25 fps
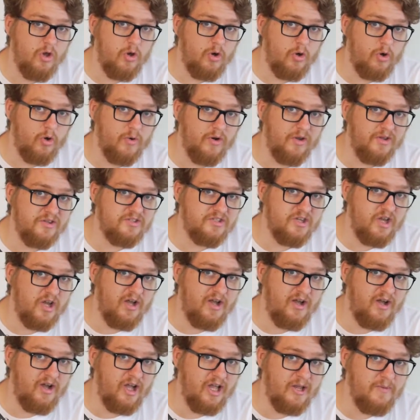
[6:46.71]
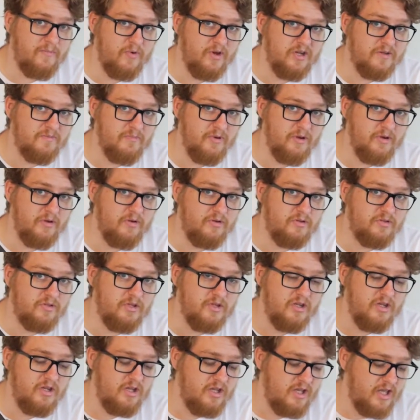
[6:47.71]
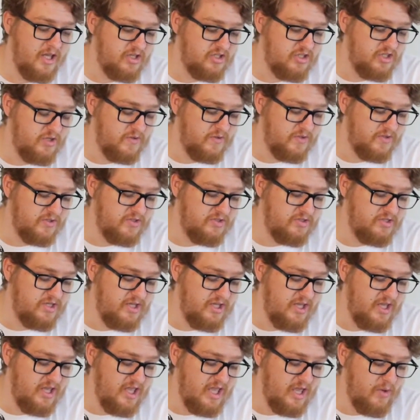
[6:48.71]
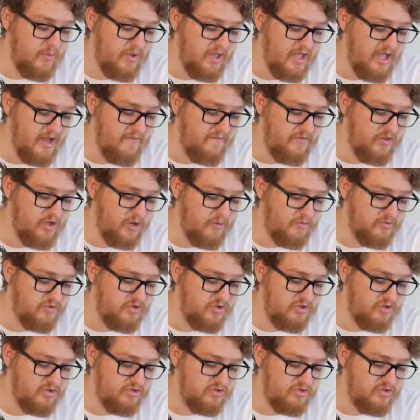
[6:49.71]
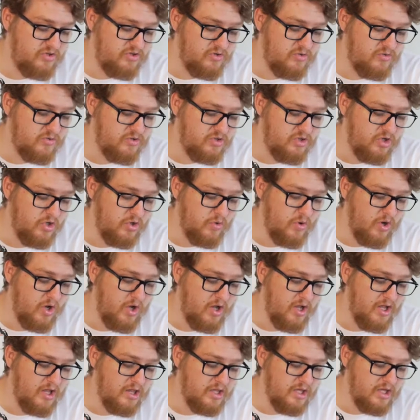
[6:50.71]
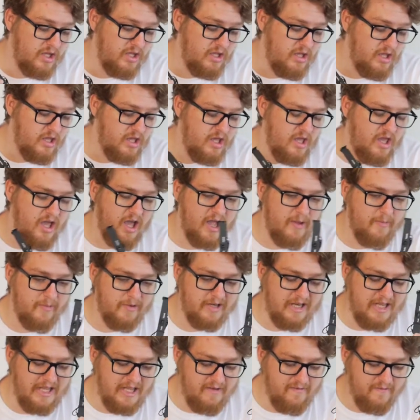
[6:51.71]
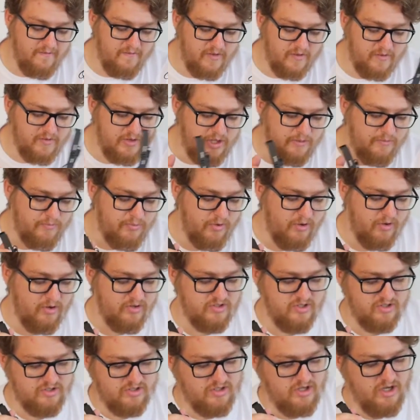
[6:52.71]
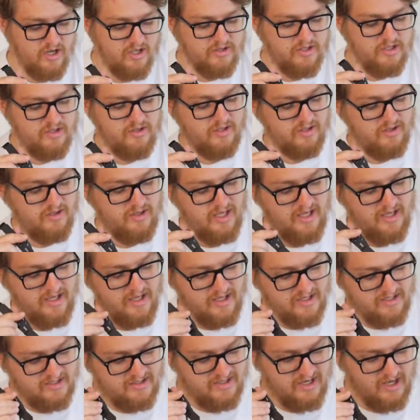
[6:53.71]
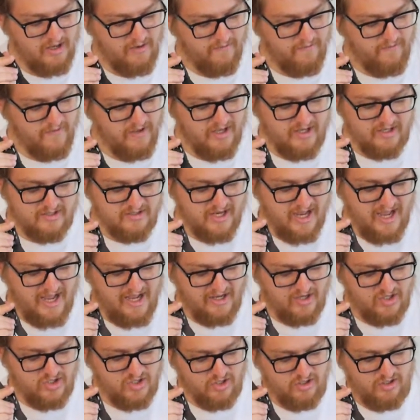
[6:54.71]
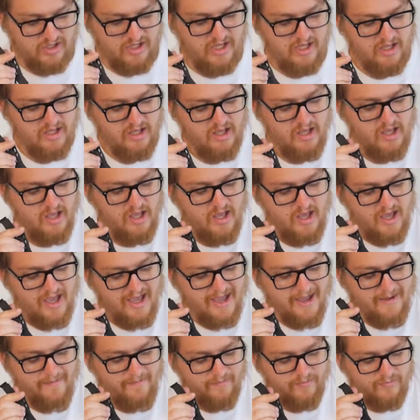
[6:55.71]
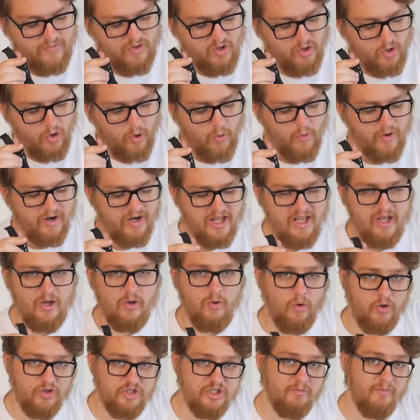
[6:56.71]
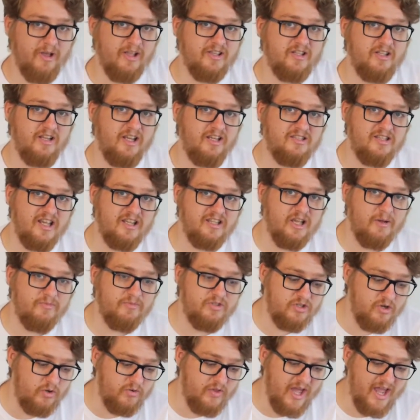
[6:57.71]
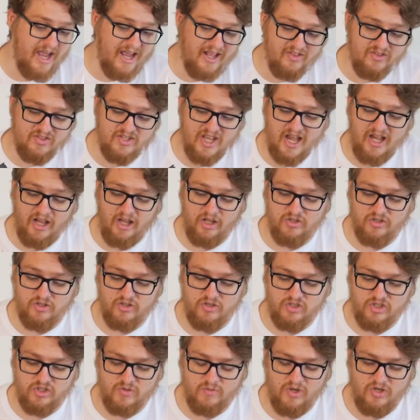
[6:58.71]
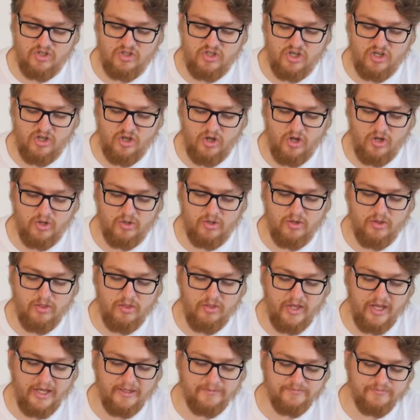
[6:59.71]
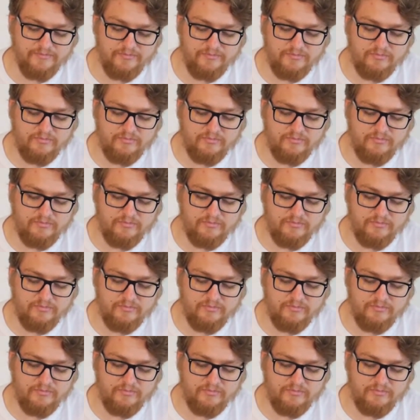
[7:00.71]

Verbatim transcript: or into hybrid mode. As you can see here, we have the option to do either. I believe that the processor, that the thing itself is actually um, already automatically set up to do that intelligent switching on thing.